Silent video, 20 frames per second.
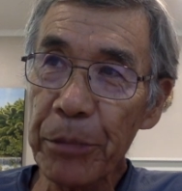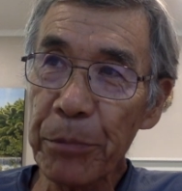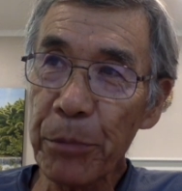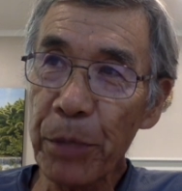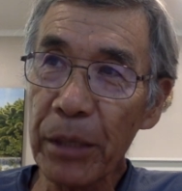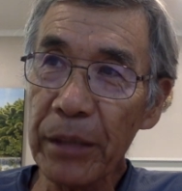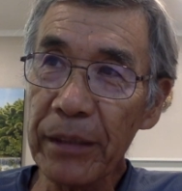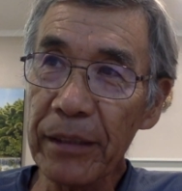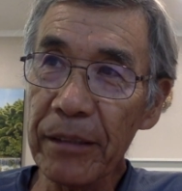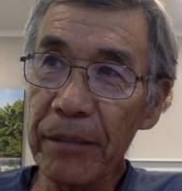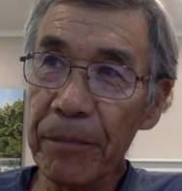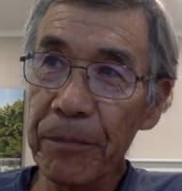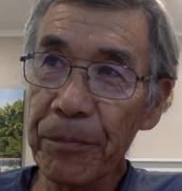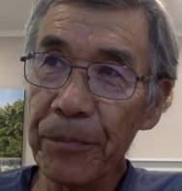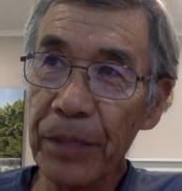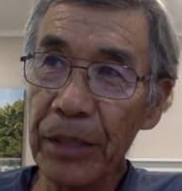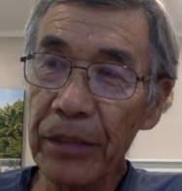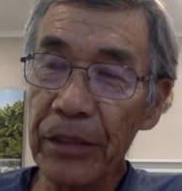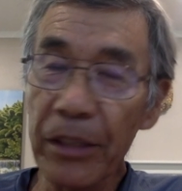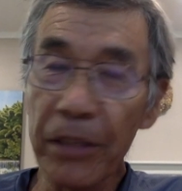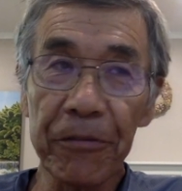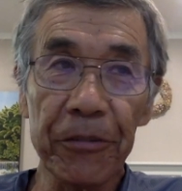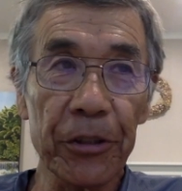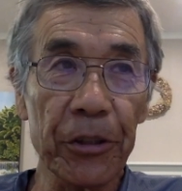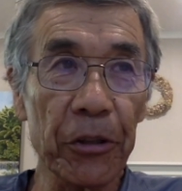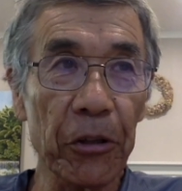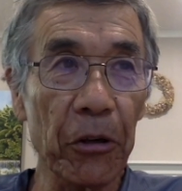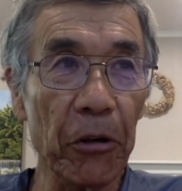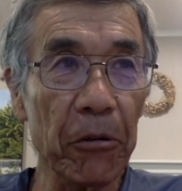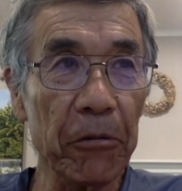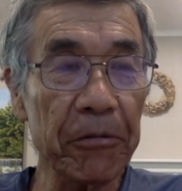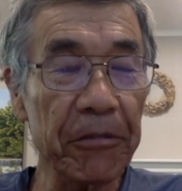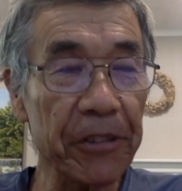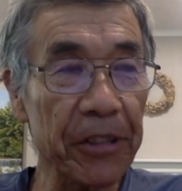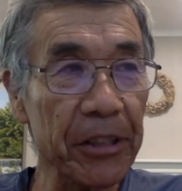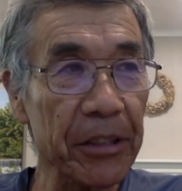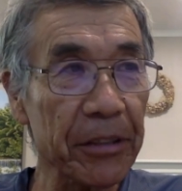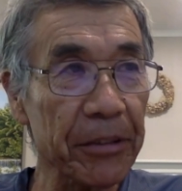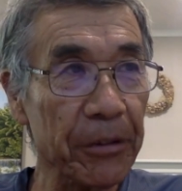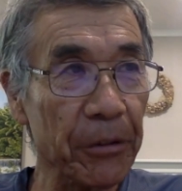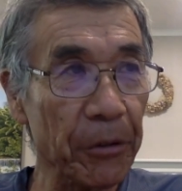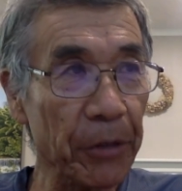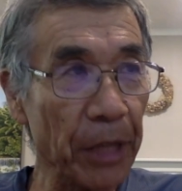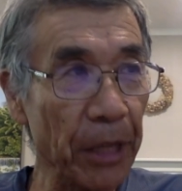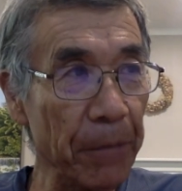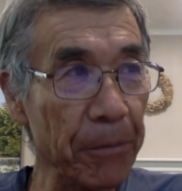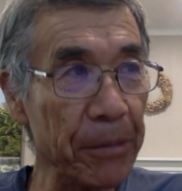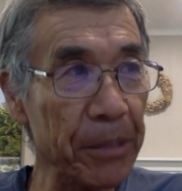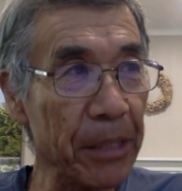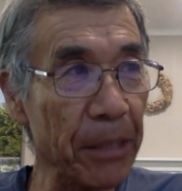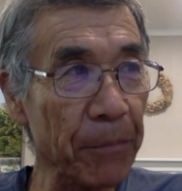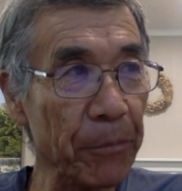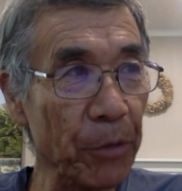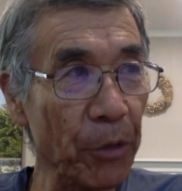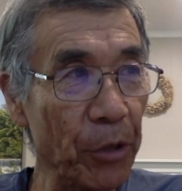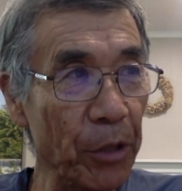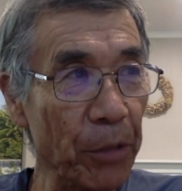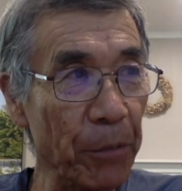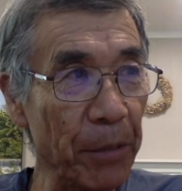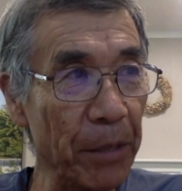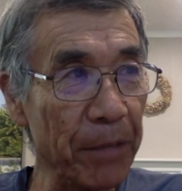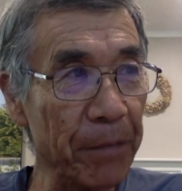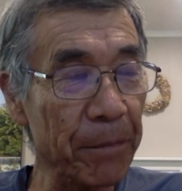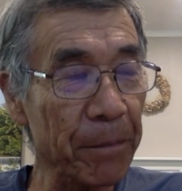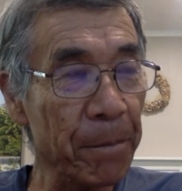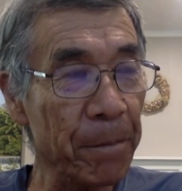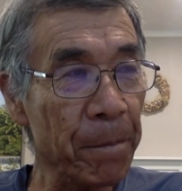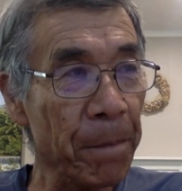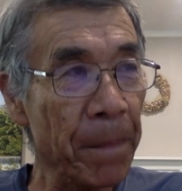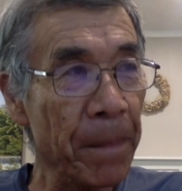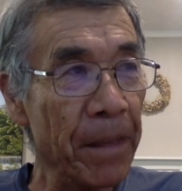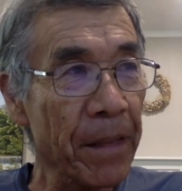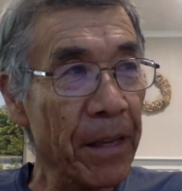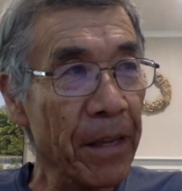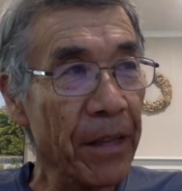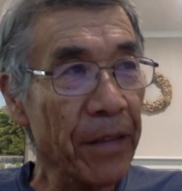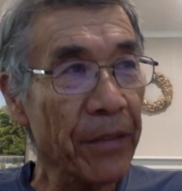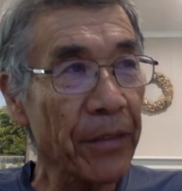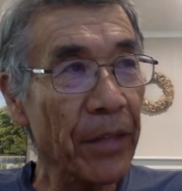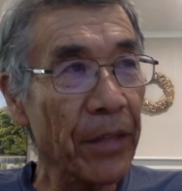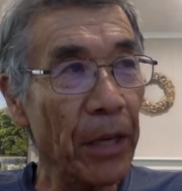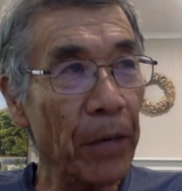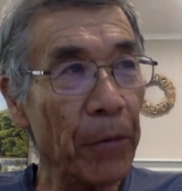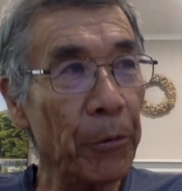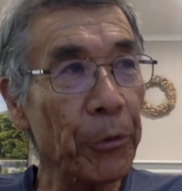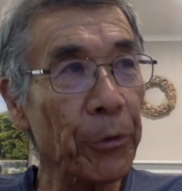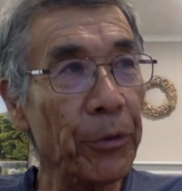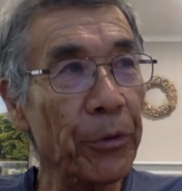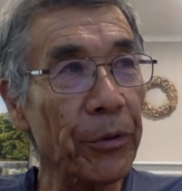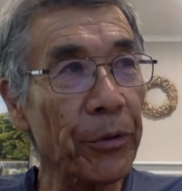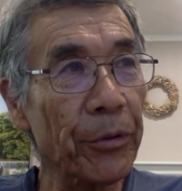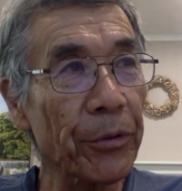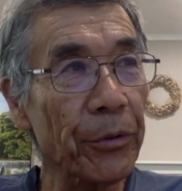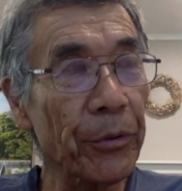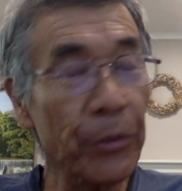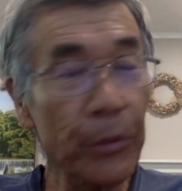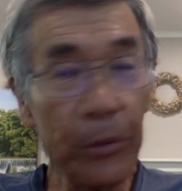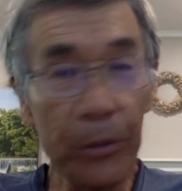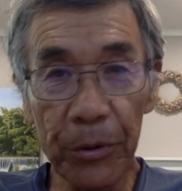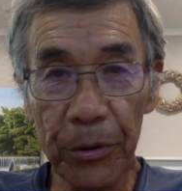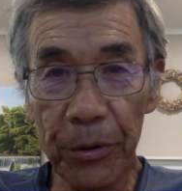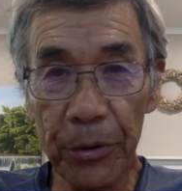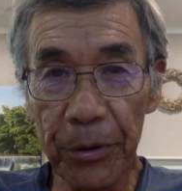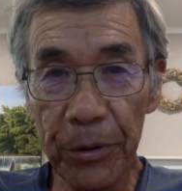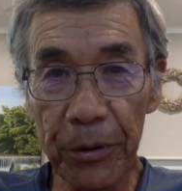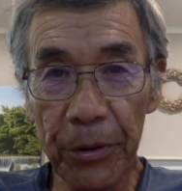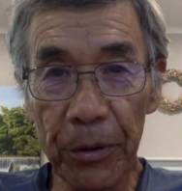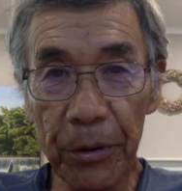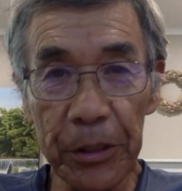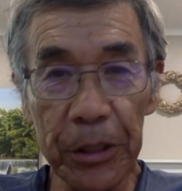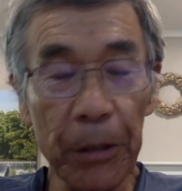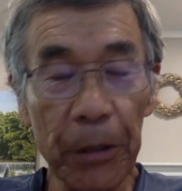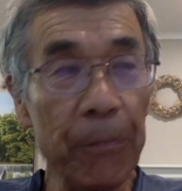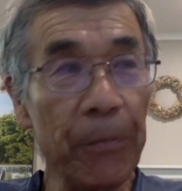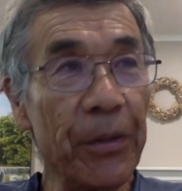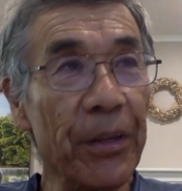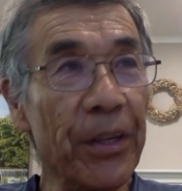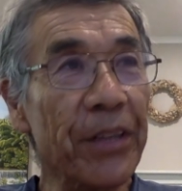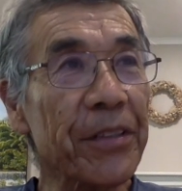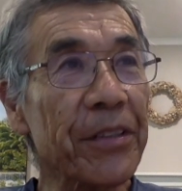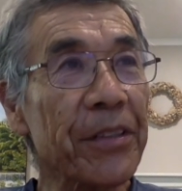model, that if you offer or give some document, they would do lots of things.